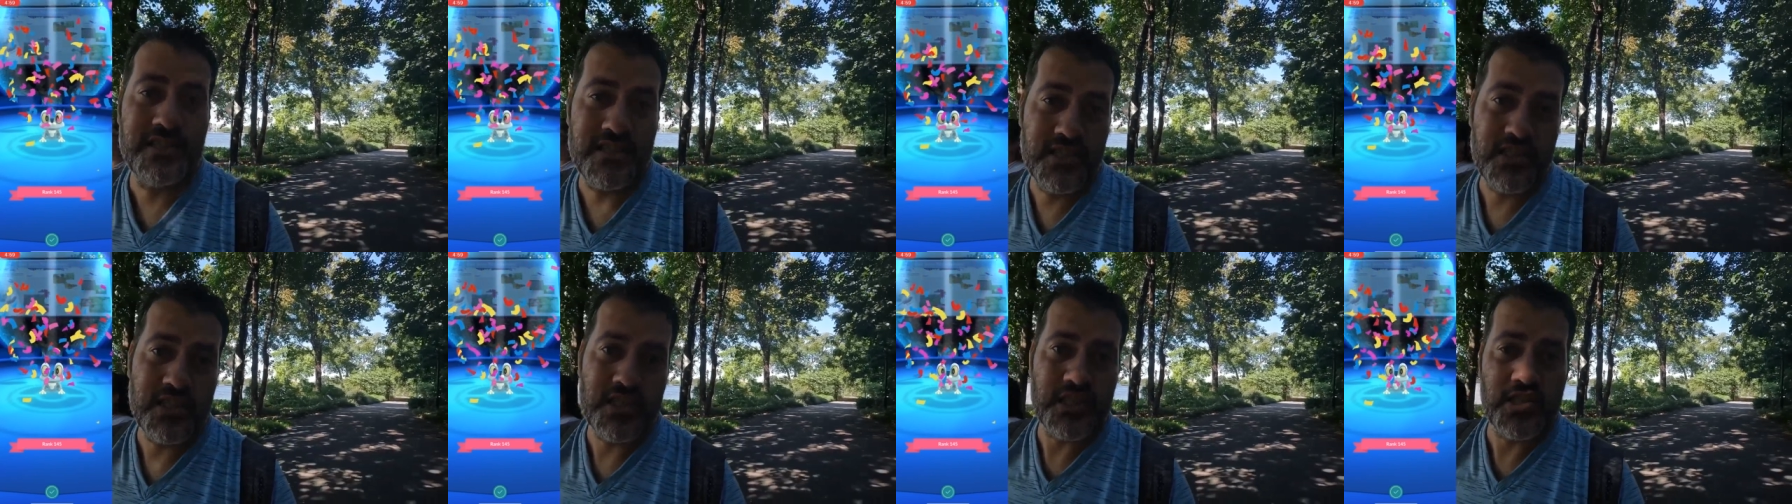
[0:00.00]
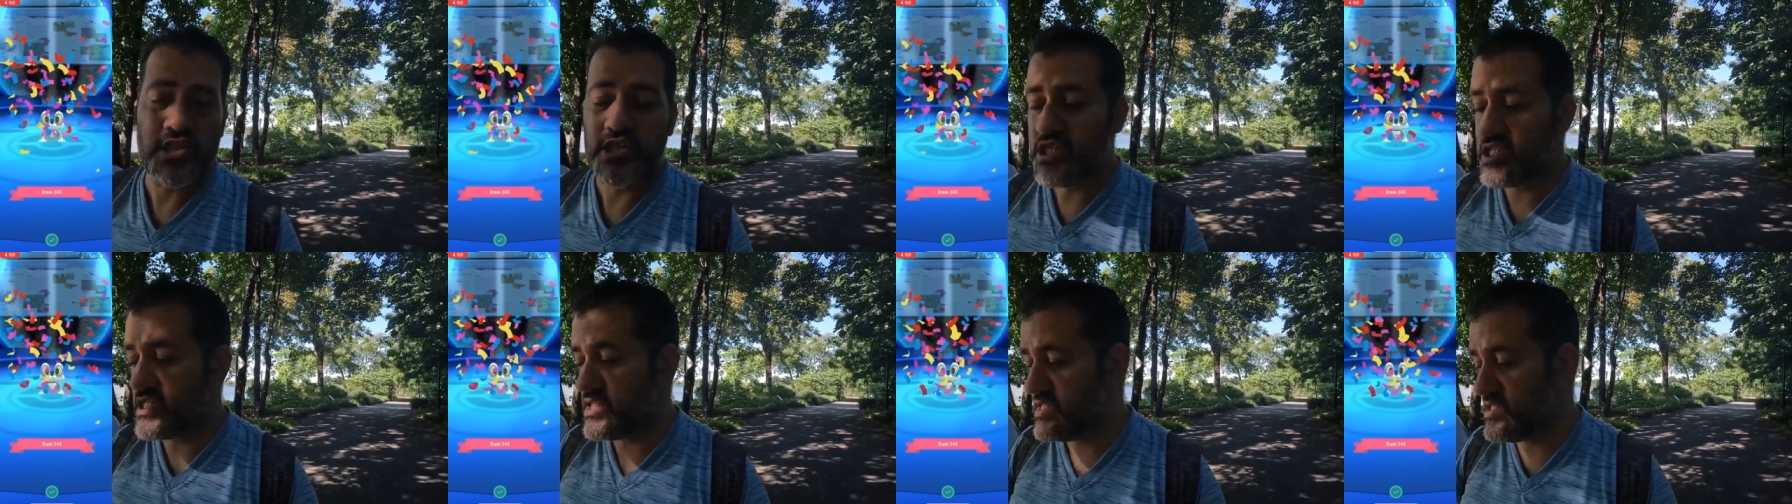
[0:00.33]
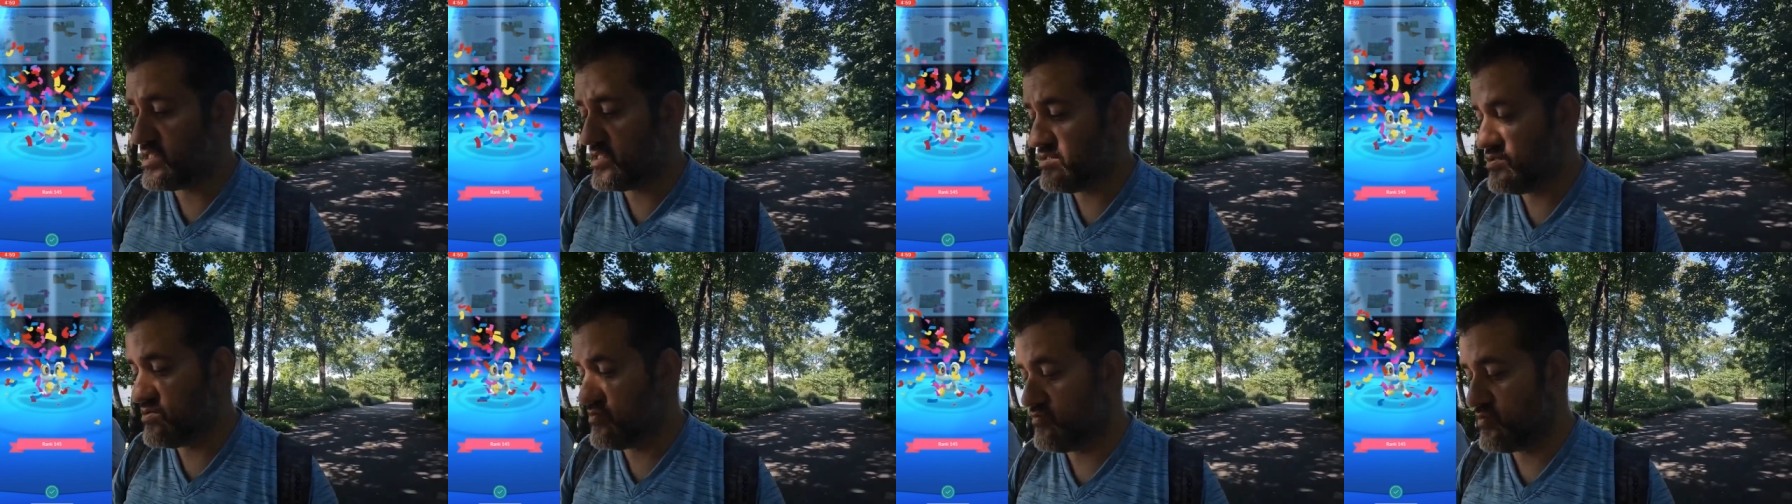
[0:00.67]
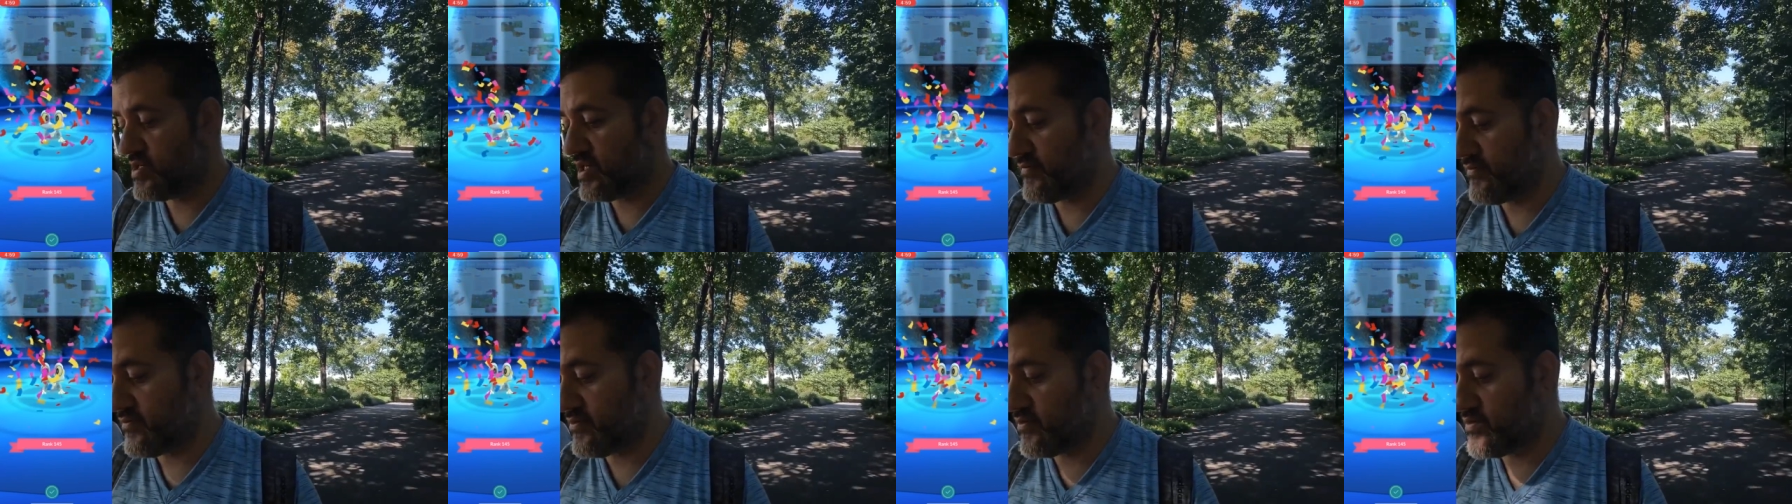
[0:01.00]
This is a suggestion, you
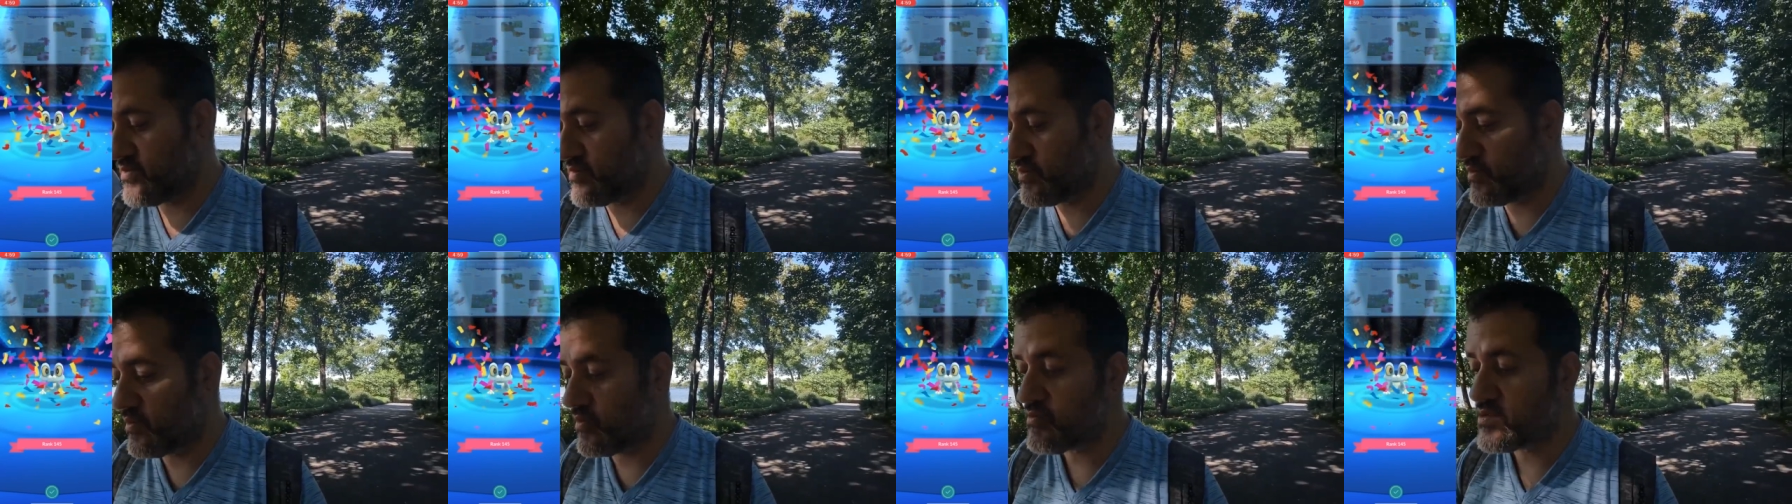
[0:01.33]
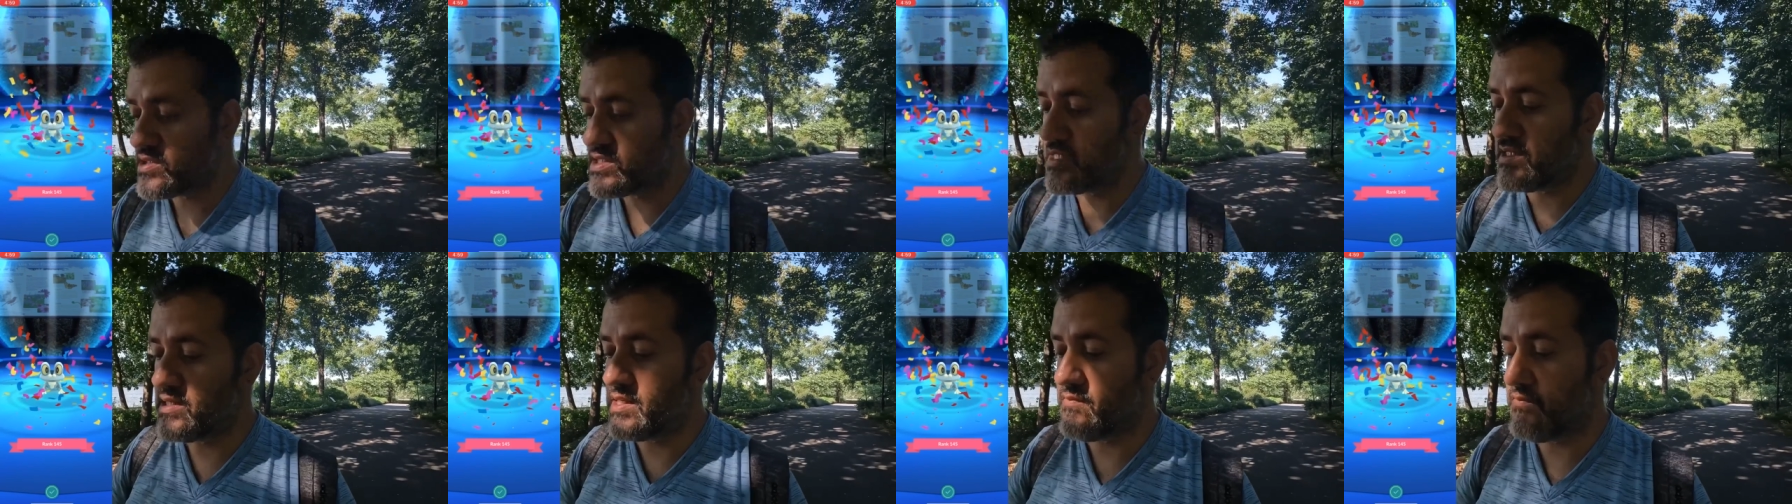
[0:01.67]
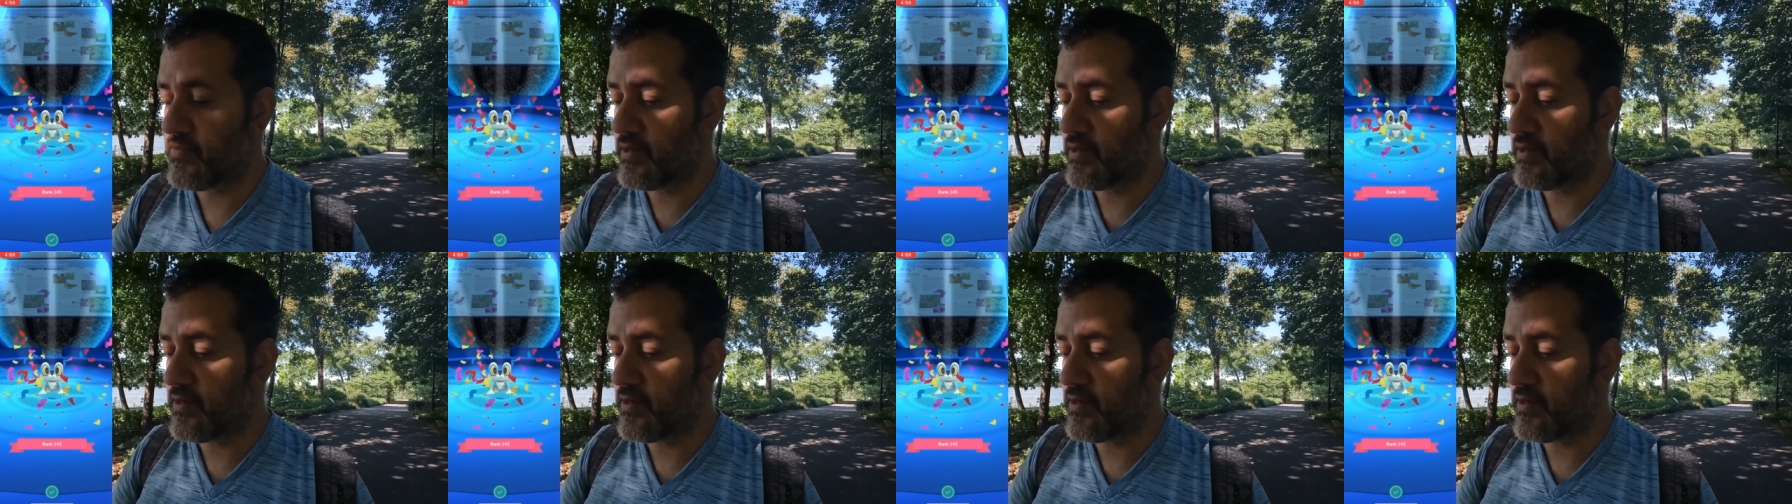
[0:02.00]
don't have to do it. Oh shit,